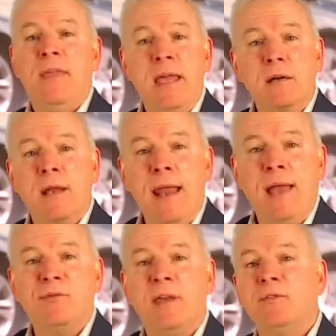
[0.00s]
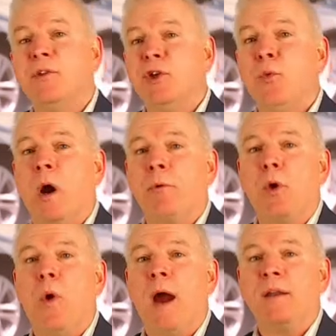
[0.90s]
The internet access that you are
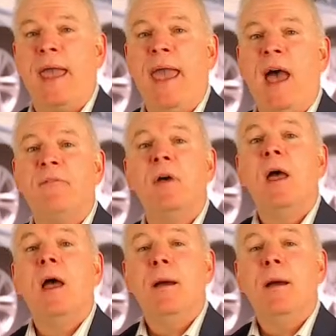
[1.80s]
required to have